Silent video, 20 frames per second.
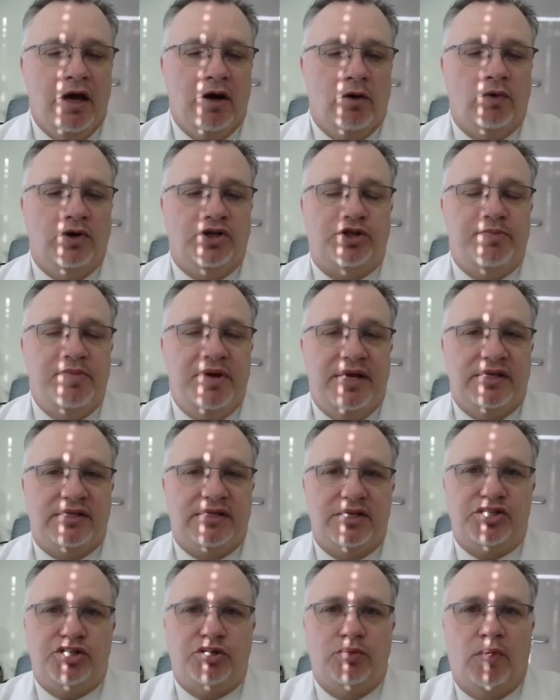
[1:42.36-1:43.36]
which means
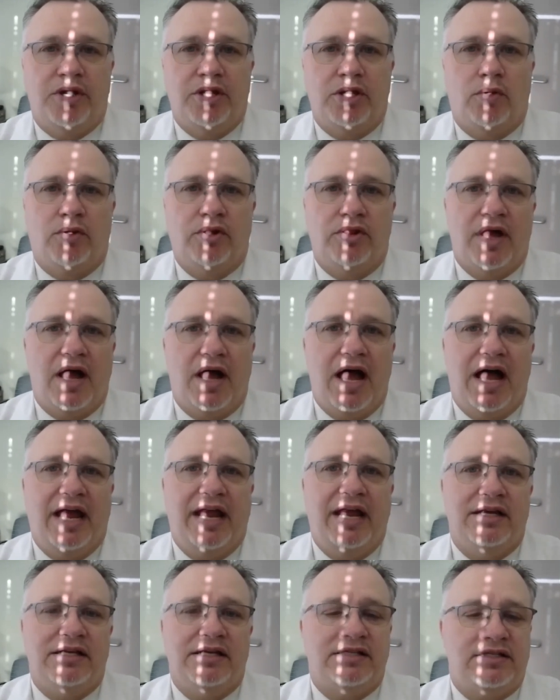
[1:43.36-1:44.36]
that you want to go to the
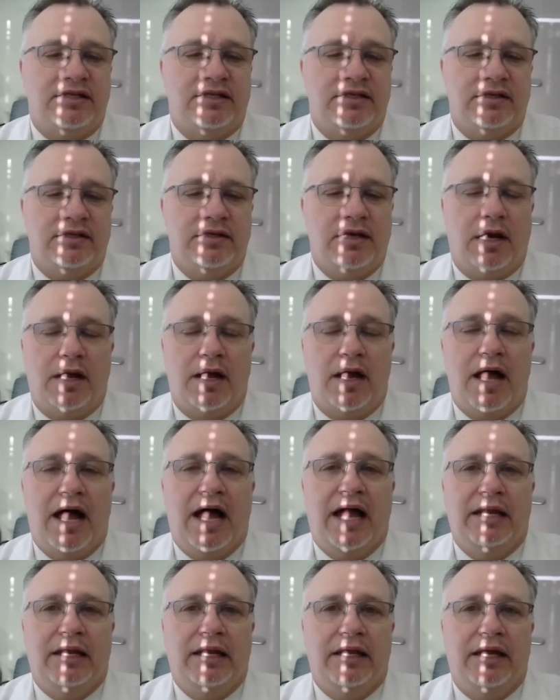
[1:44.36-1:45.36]
highest
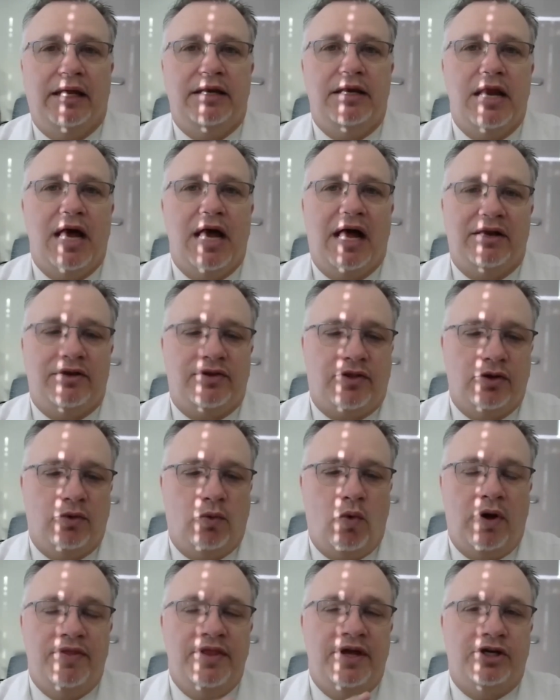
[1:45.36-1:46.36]
eyelet, not the
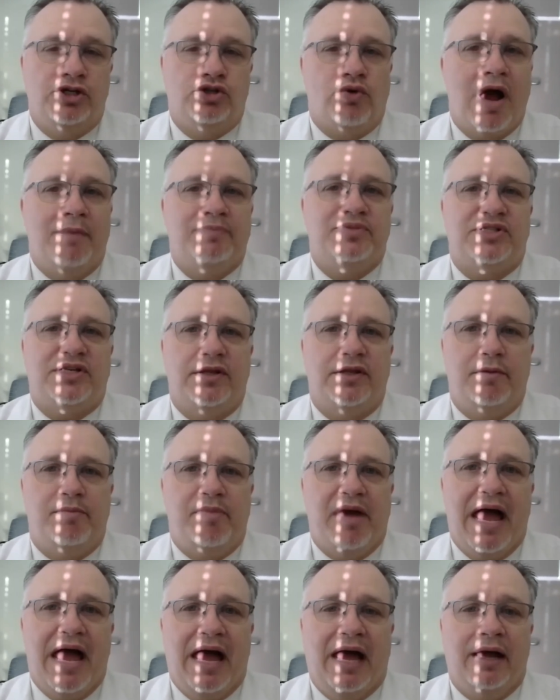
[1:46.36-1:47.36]
one that drops to the
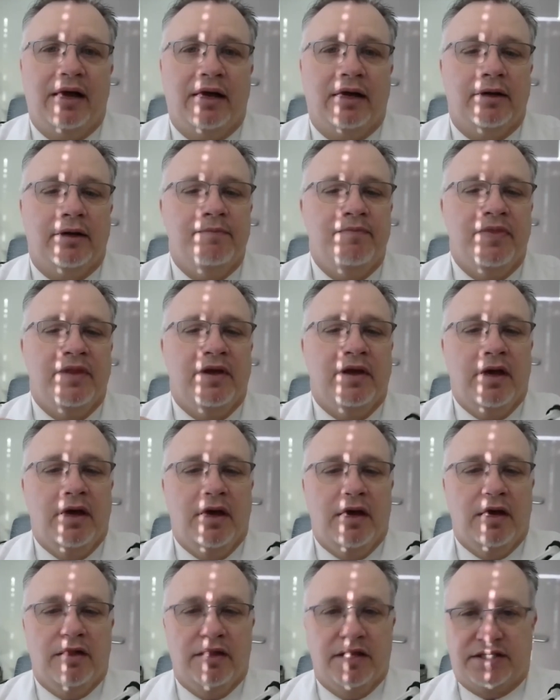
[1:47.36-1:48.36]
back.
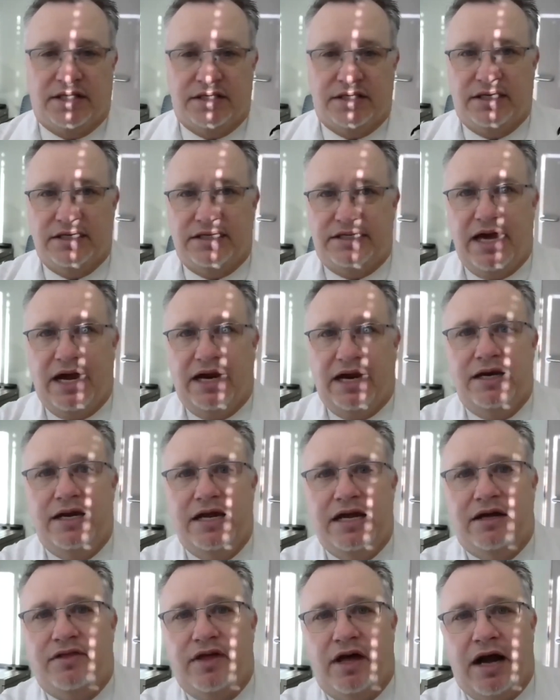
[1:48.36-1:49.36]
This is a
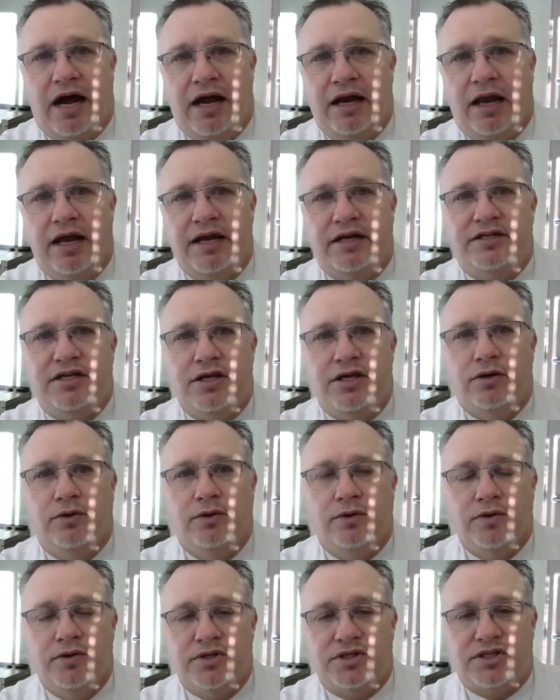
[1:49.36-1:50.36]
technique that I like to
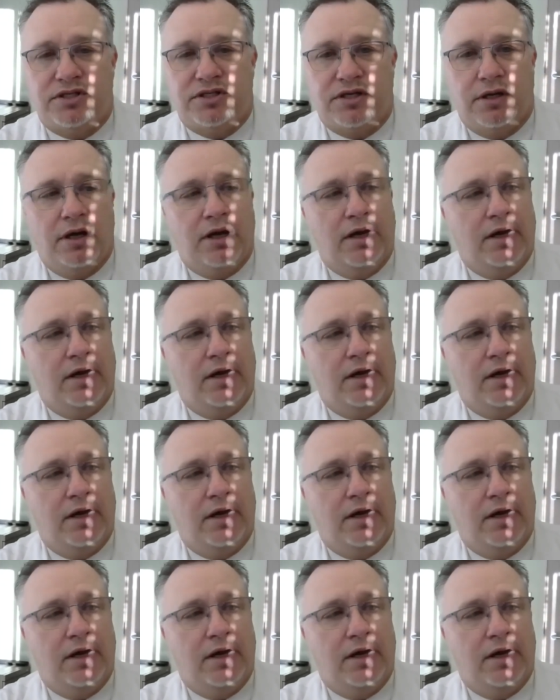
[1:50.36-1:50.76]
use